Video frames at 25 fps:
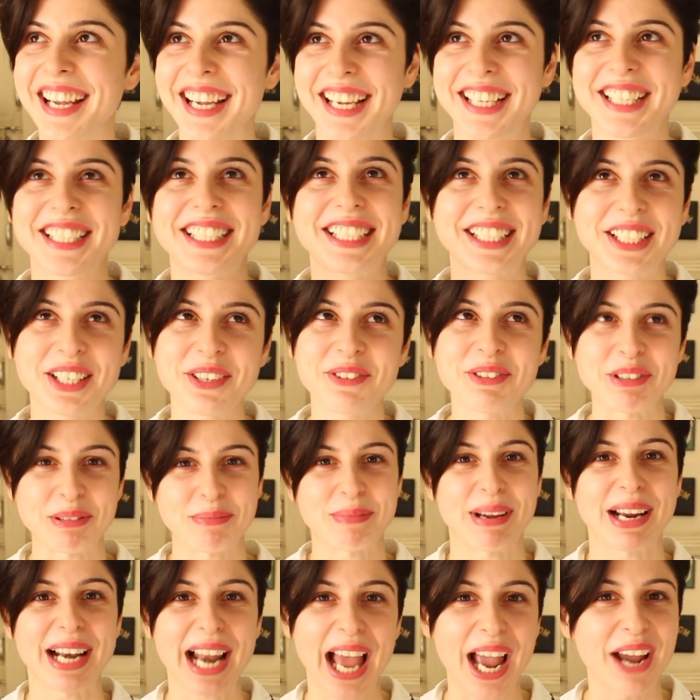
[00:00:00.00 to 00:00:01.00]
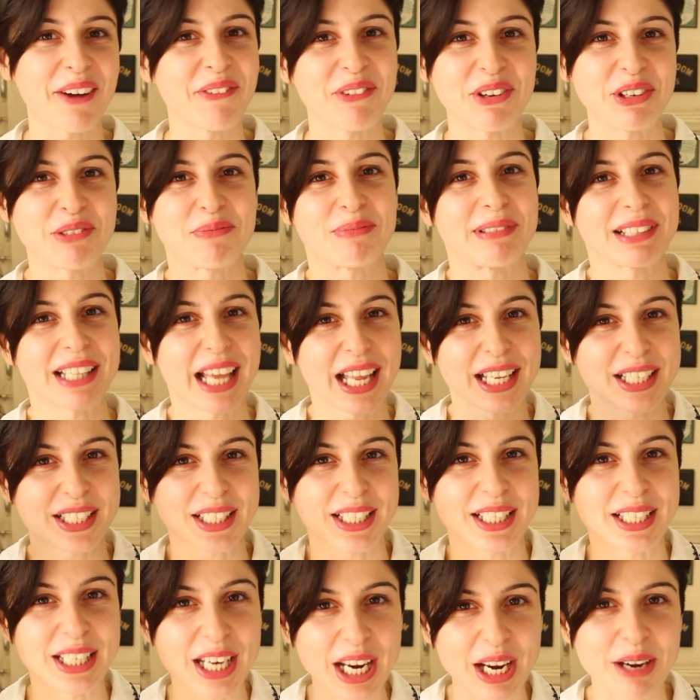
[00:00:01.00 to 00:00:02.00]
Excuse my language, but that's
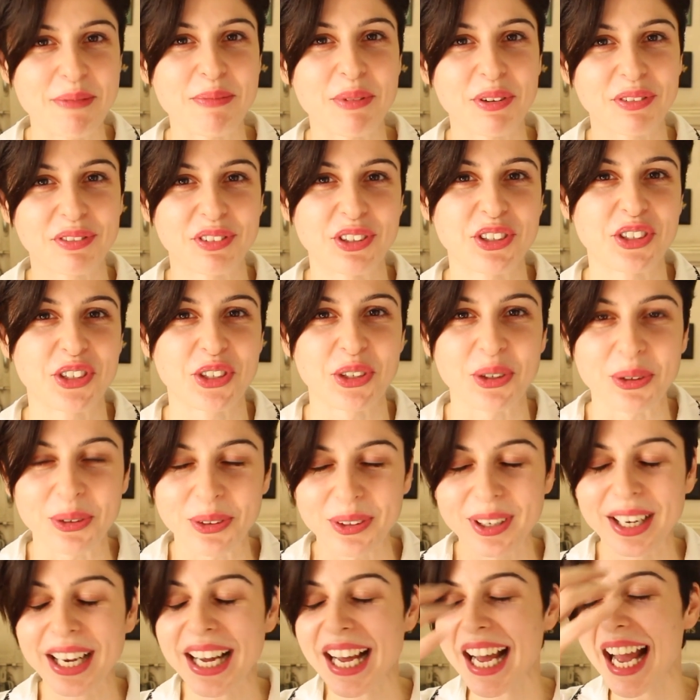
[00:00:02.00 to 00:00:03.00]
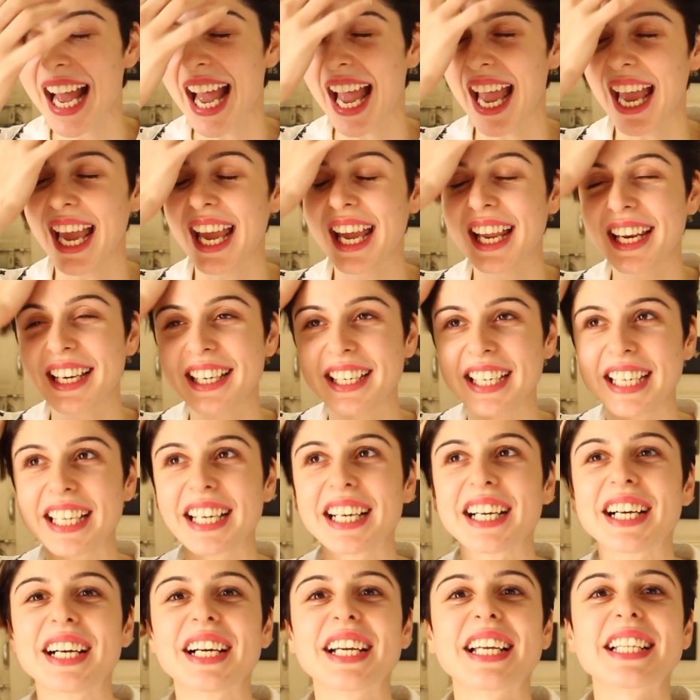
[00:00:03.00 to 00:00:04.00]
the name of the show, and
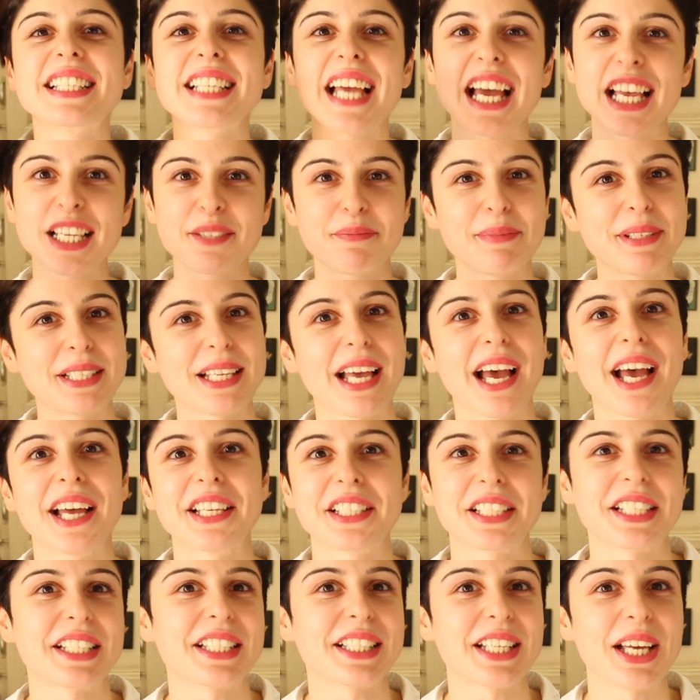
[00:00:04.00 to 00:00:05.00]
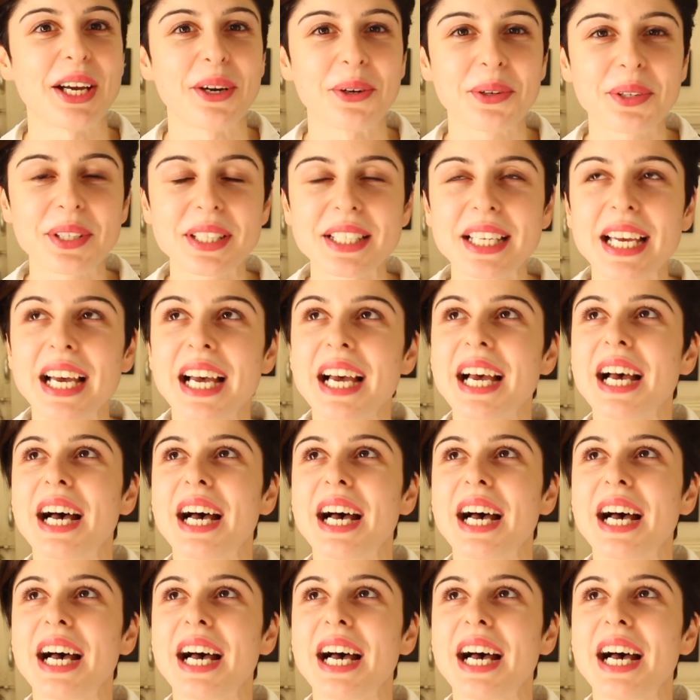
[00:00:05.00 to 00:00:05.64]
uh, it's as bizarre as it sounds.